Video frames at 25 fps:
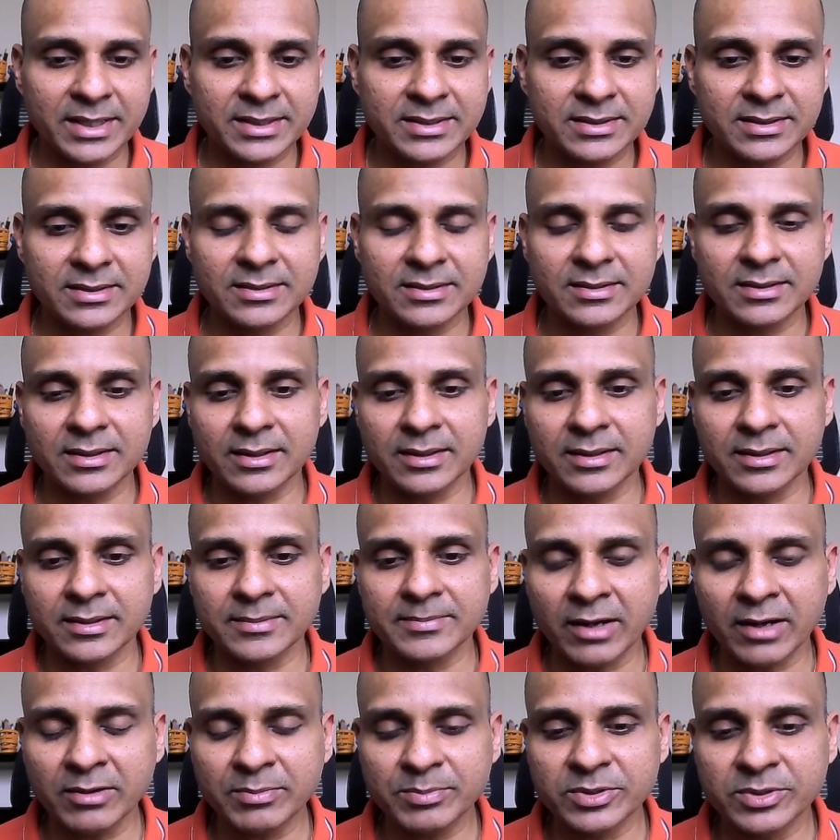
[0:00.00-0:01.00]
But
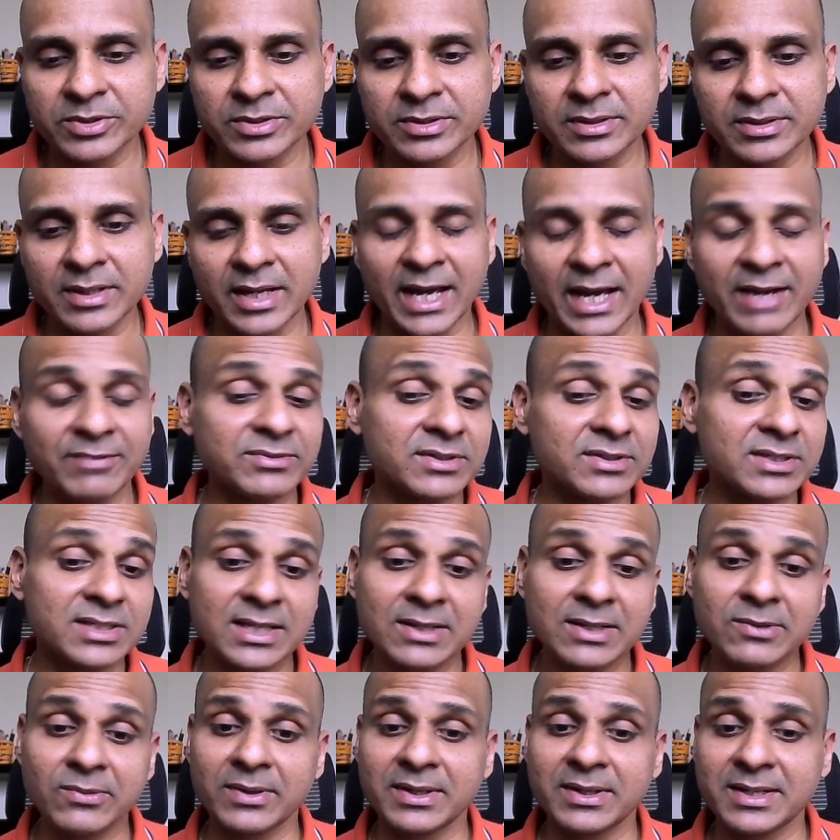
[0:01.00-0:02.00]
the output
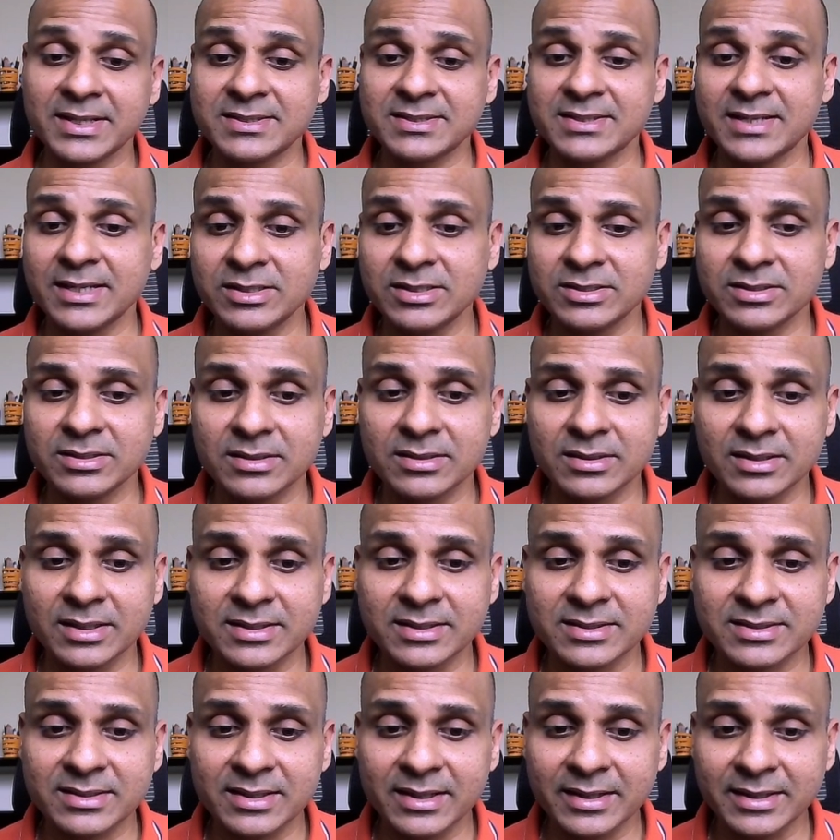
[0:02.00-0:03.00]
after
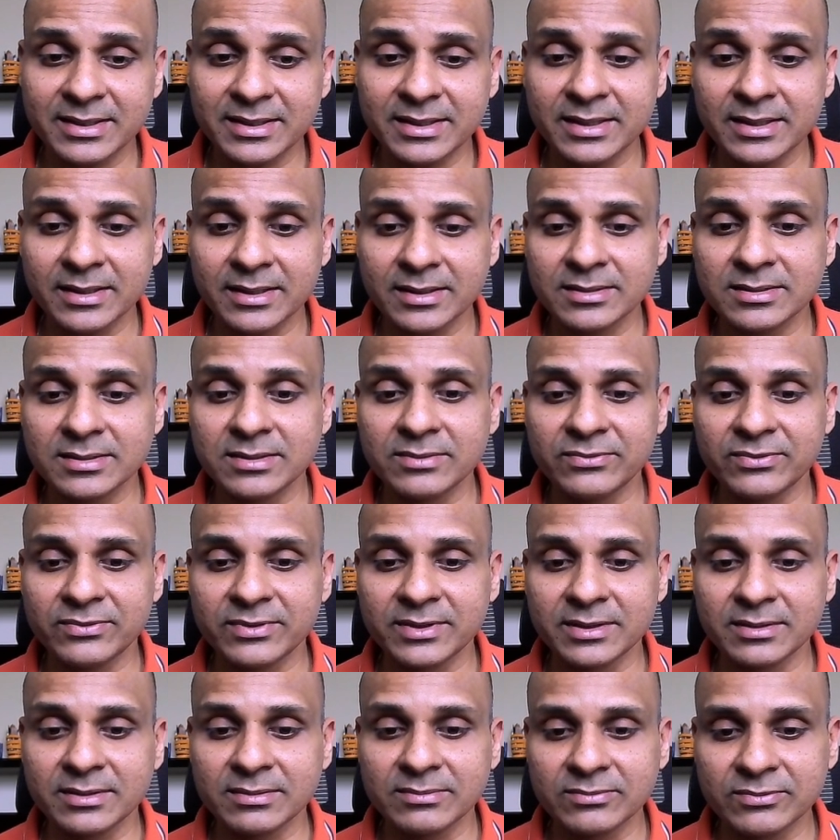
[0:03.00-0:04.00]
dequantization is slightly
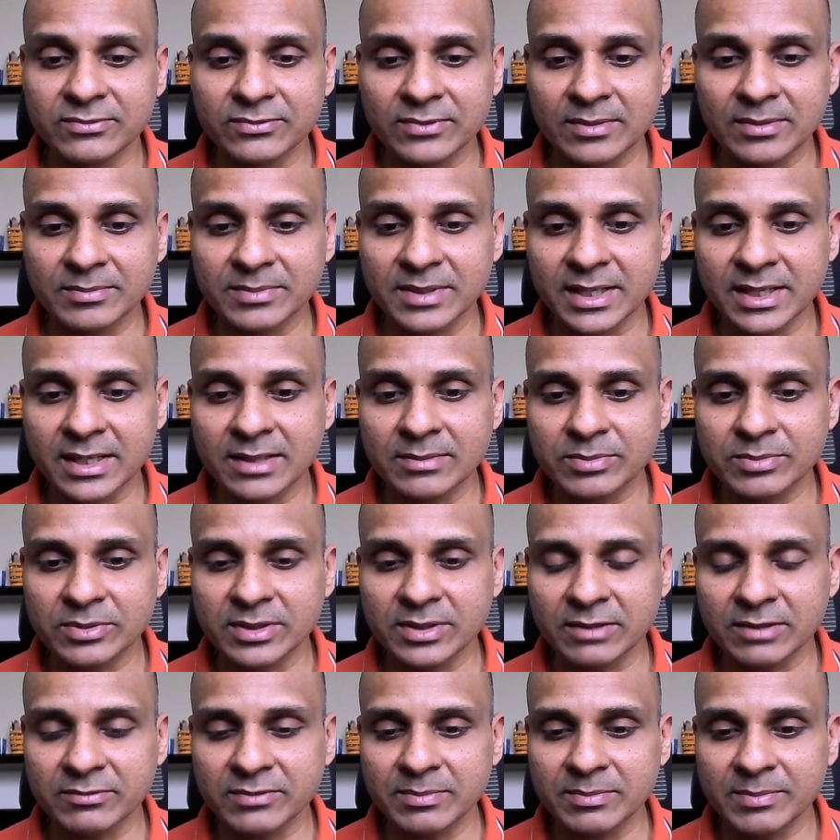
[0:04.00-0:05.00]
different from the
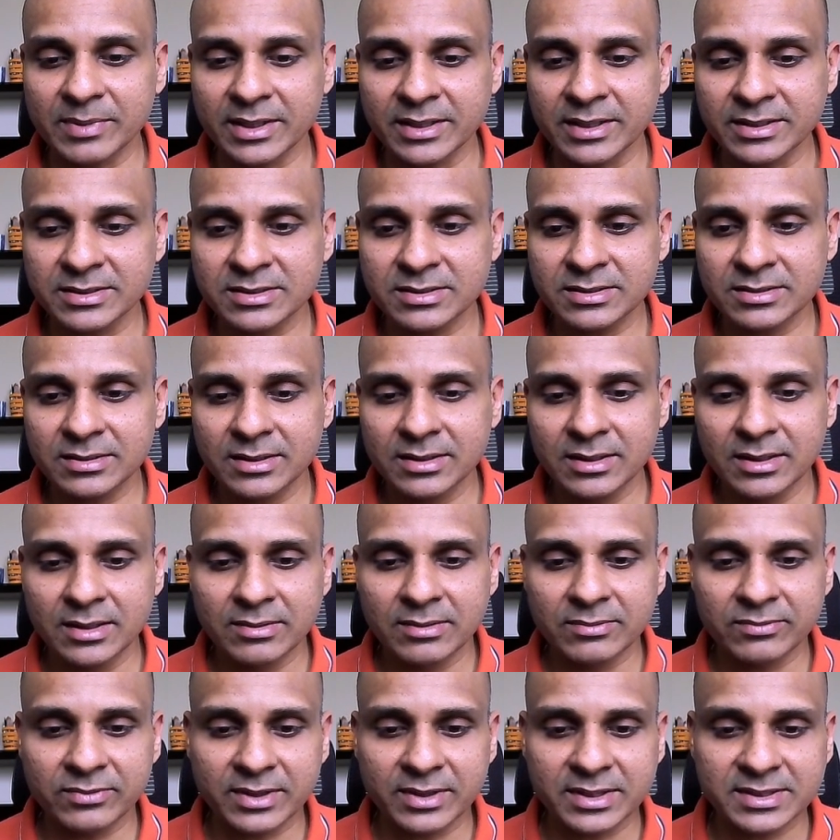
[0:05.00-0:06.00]
input that we passed.
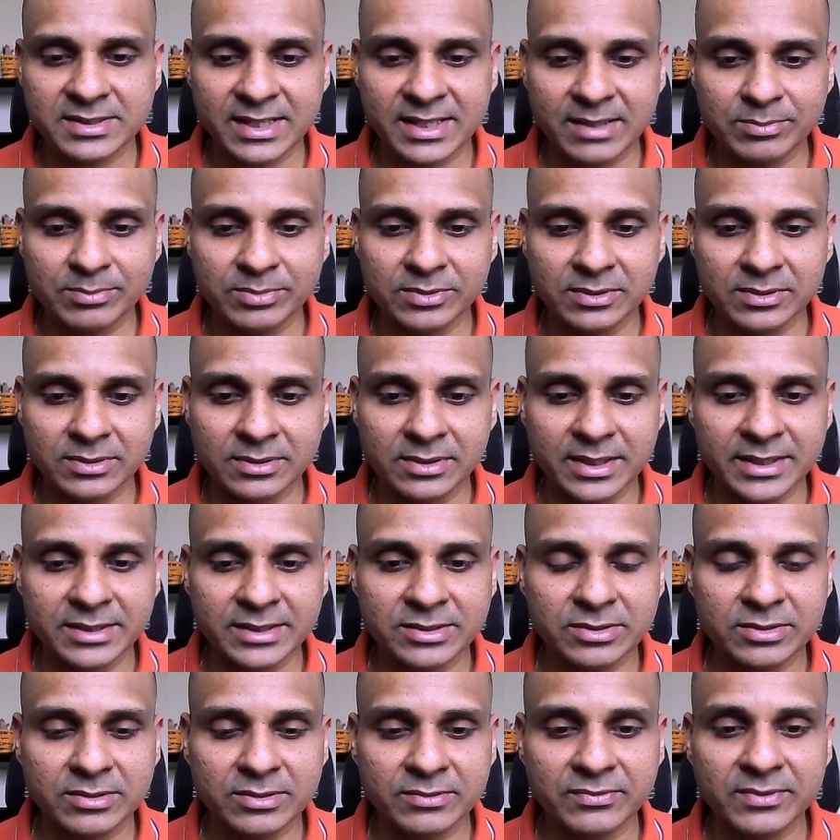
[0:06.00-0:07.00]
For example,
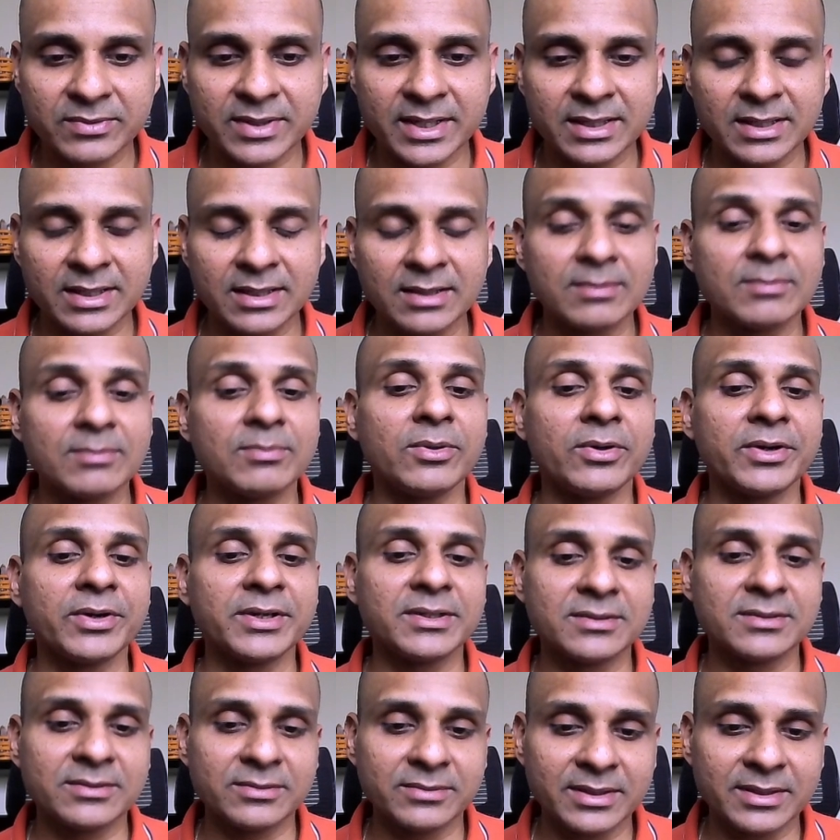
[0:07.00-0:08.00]
instead of getting zero
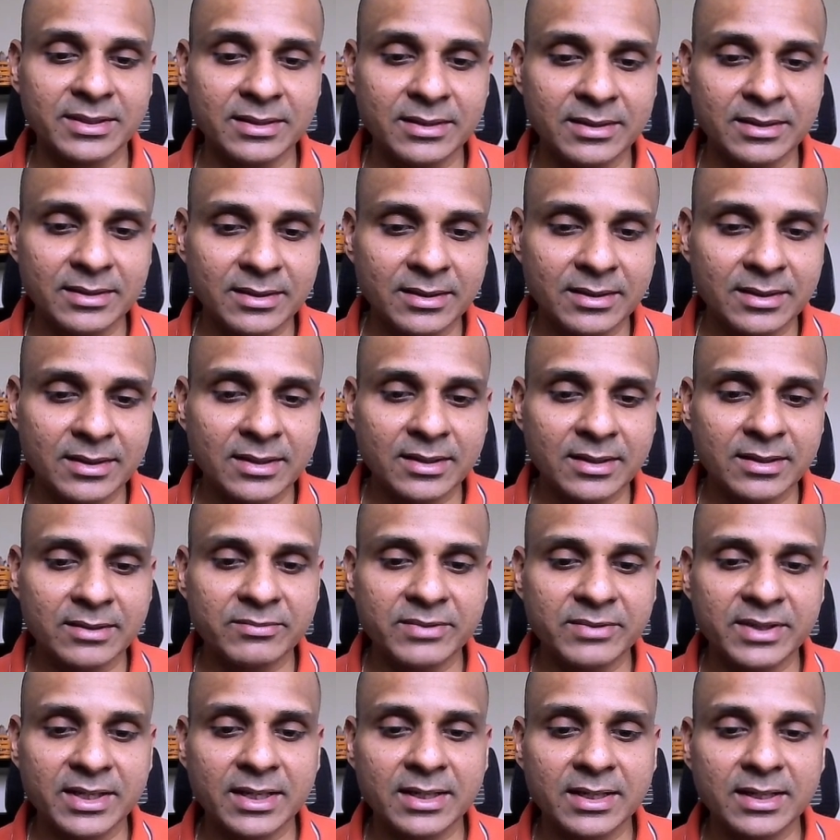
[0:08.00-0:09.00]
point three,
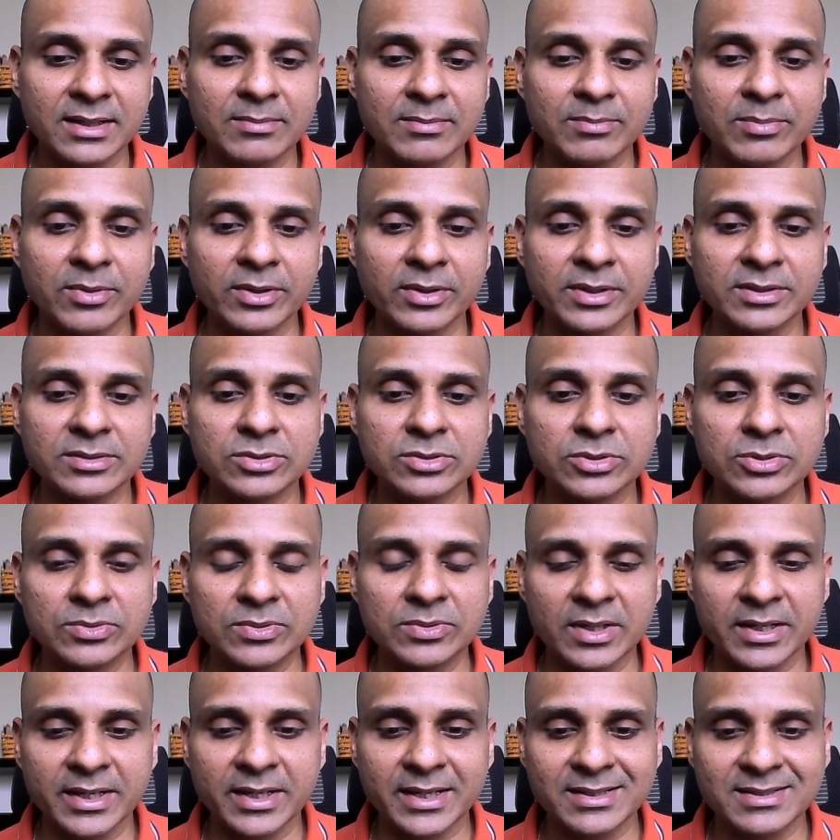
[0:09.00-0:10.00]
we're getting zero point
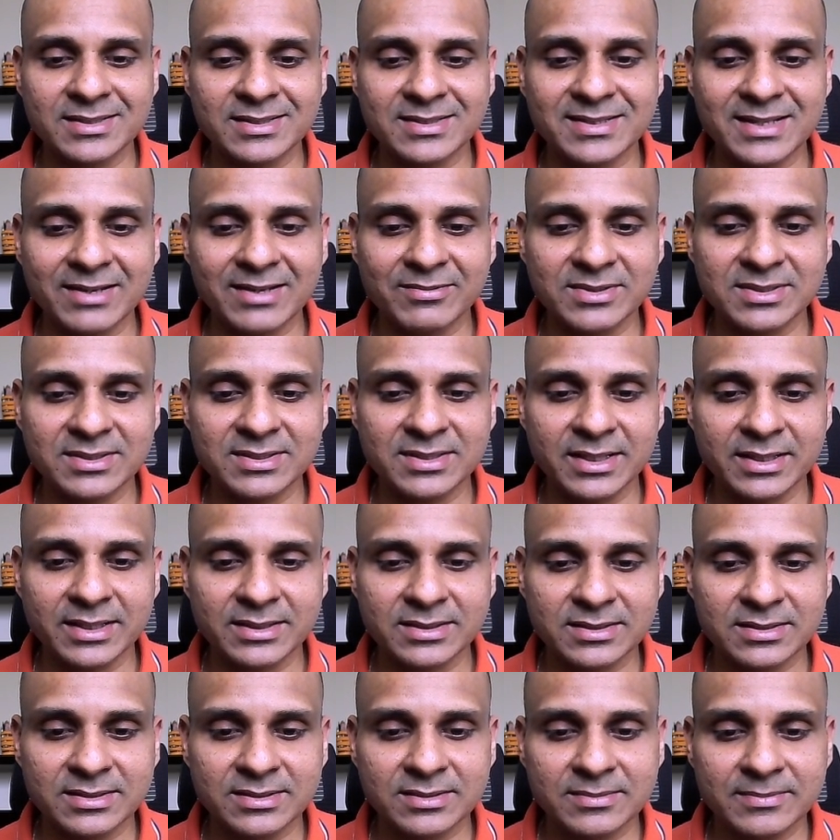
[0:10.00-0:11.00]
two nine seven
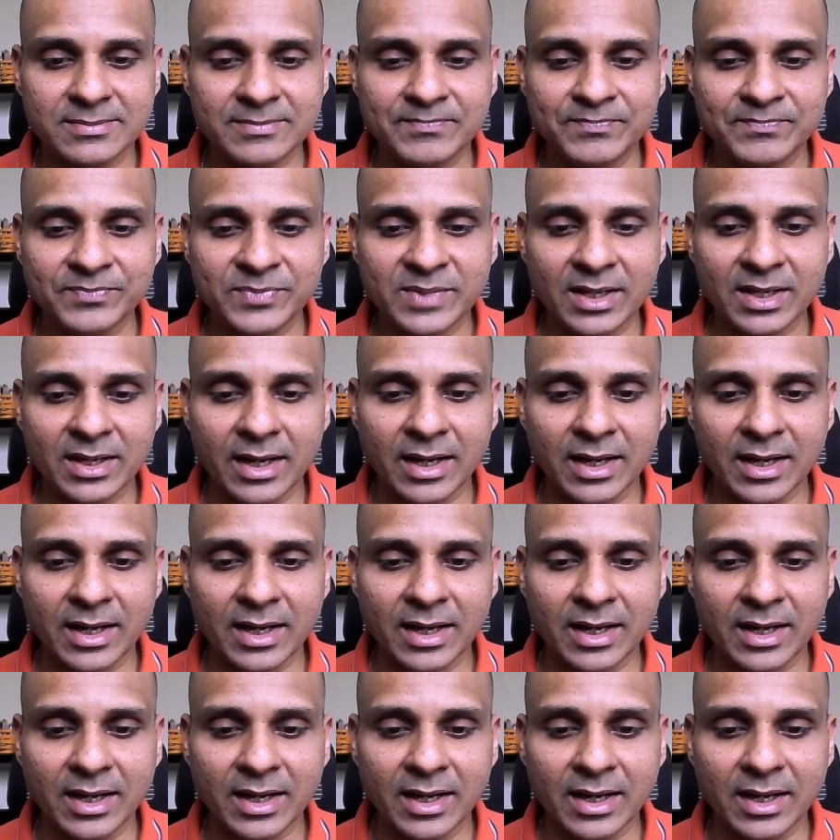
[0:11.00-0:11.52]
six.